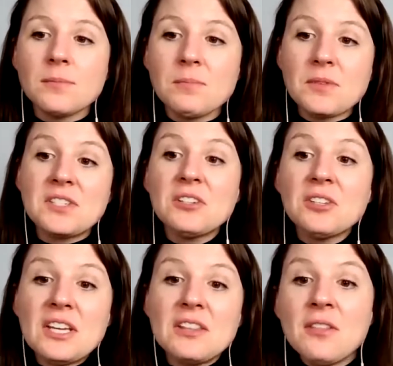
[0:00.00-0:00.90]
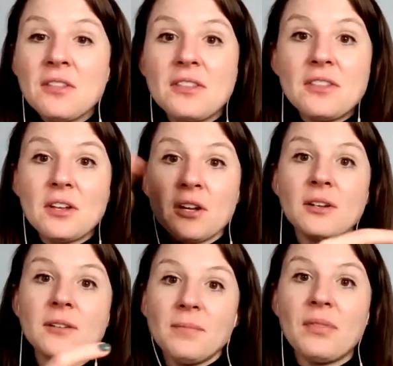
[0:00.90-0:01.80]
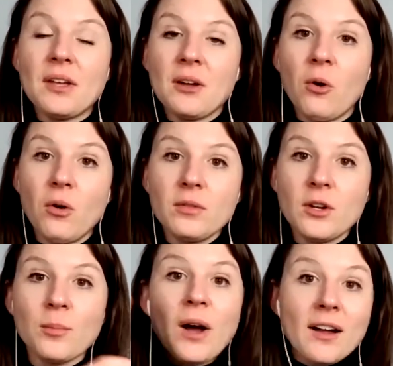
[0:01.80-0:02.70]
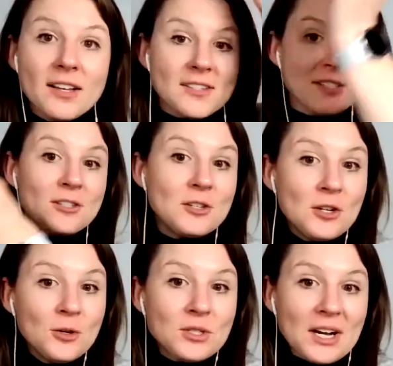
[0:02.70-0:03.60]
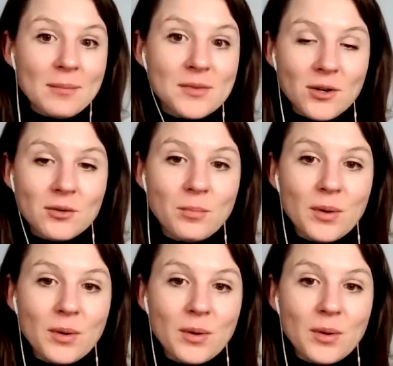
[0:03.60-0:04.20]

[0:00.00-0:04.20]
still in the your body's in the new time zone,